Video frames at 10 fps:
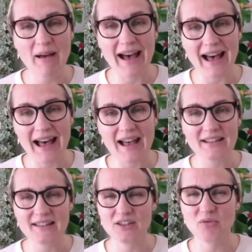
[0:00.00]

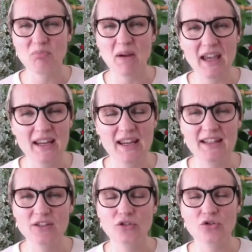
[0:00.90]
past and the pain
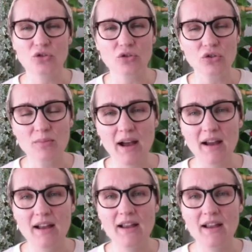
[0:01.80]
and the trauma.